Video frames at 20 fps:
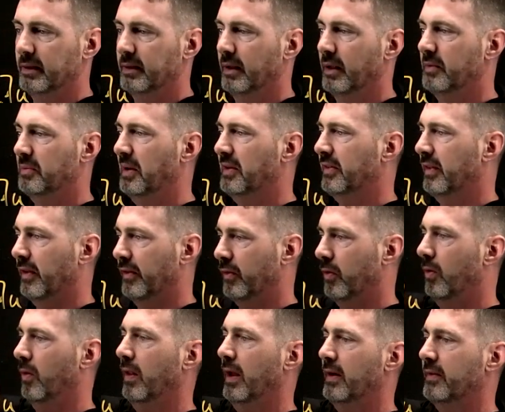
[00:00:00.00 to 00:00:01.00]
It's basically this
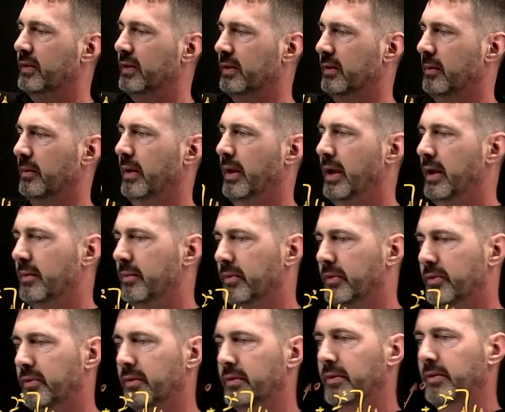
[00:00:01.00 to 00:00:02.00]
whole left-hand
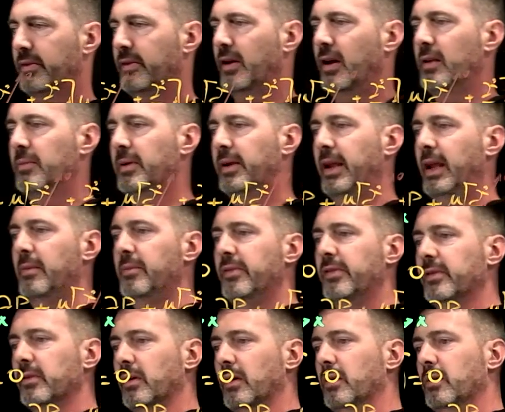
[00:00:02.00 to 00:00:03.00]
side became
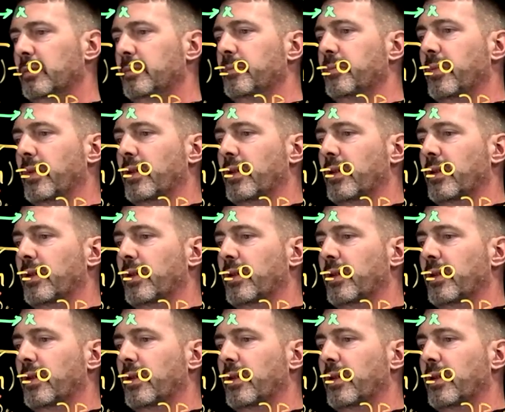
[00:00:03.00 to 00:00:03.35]
0,